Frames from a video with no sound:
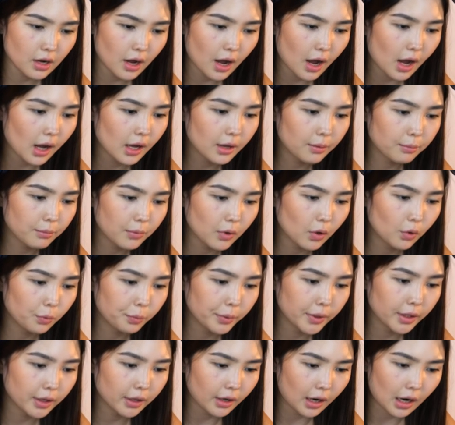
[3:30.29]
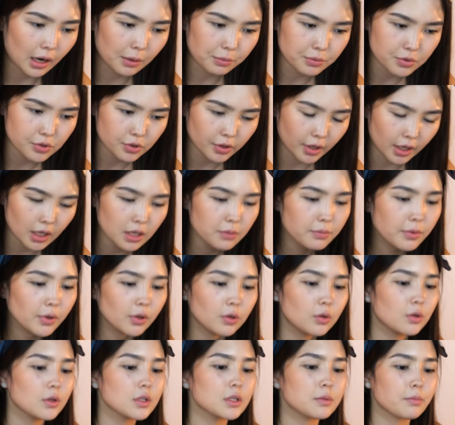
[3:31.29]
I'm opening up trade
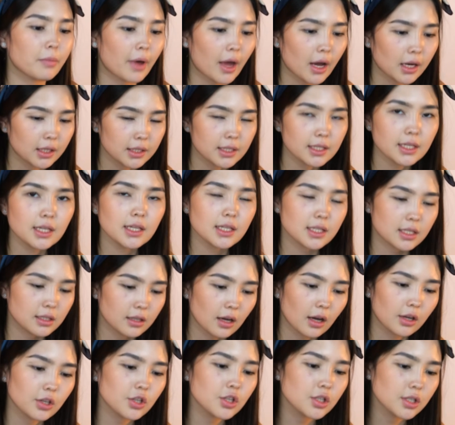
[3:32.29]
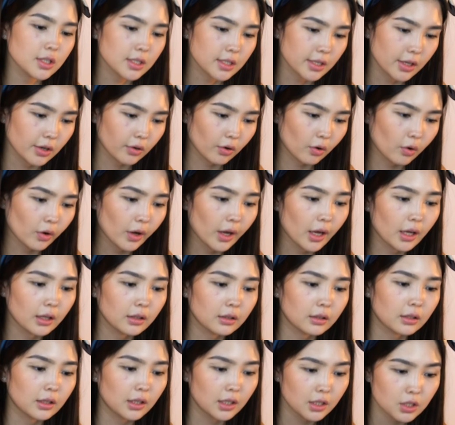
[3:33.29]
because MACD is touching zero
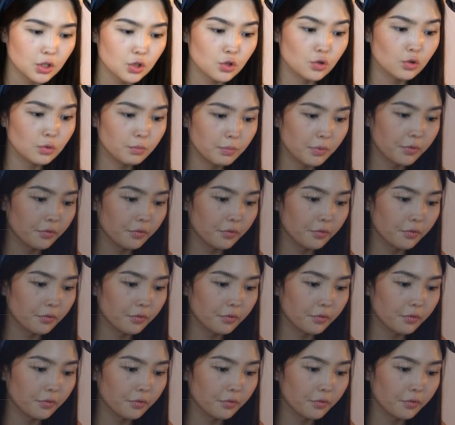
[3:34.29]
and it should be